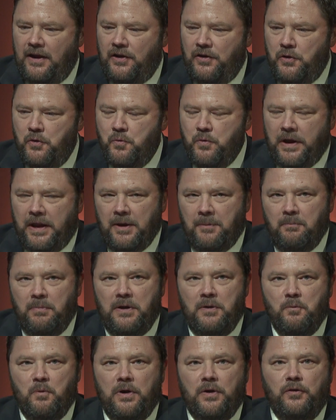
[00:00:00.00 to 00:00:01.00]
You can be
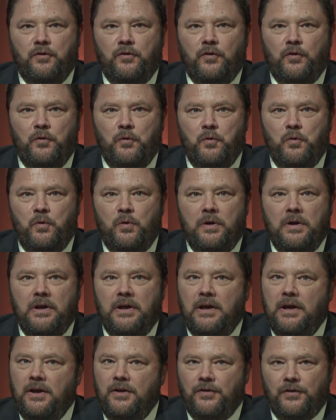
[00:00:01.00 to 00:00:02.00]
one too.
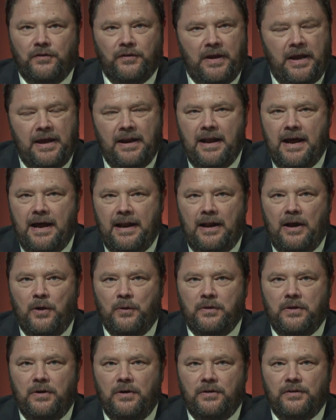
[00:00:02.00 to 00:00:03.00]
Just head on
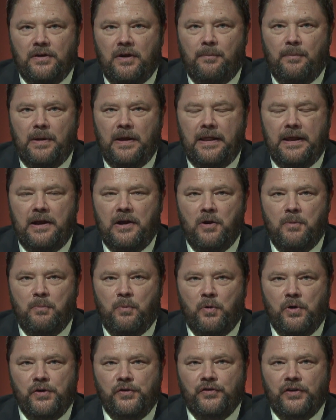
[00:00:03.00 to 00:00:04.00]
out there. It's out by the
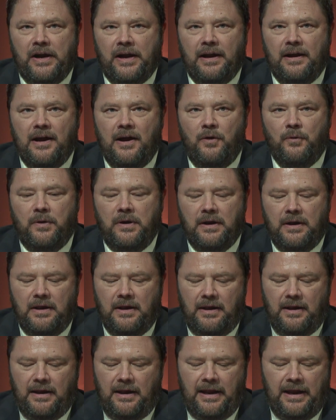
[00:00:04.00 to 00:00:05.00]
airport. Check it out
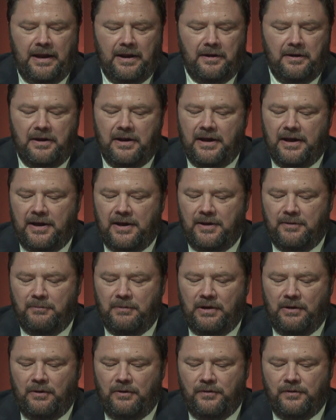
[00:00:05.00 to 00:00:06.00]
and uh,
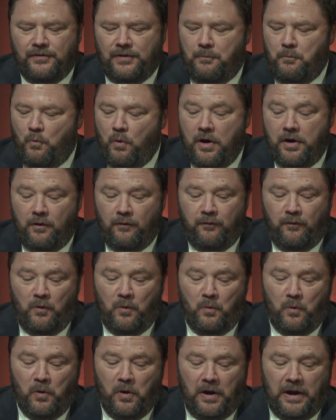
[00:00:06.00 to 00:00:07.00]
uh, some wonderful
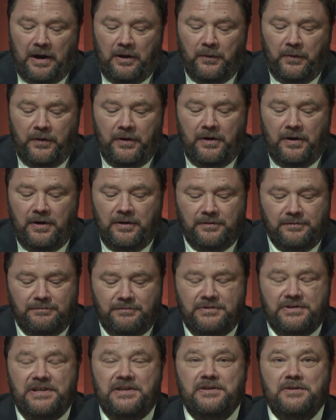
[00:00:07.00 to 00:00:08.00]
work out there and
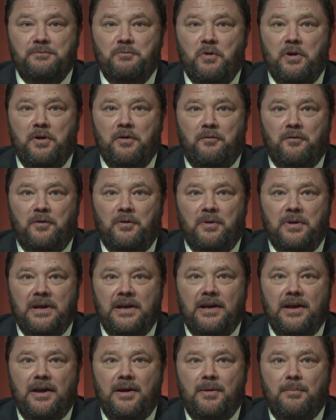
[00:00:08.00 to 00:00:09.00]
see some wonderful
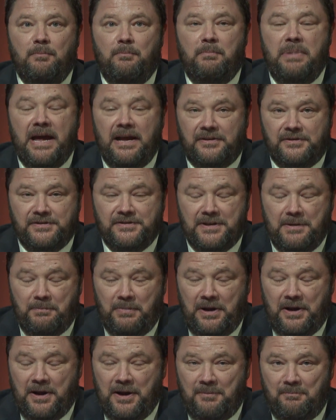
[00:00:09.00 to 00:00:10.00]
pets that
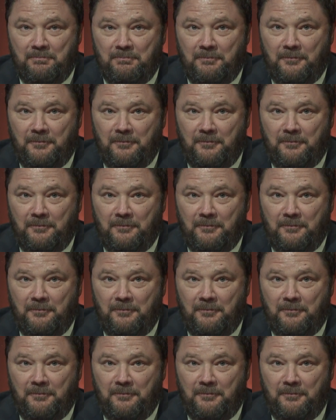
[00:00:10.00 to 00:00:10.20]
become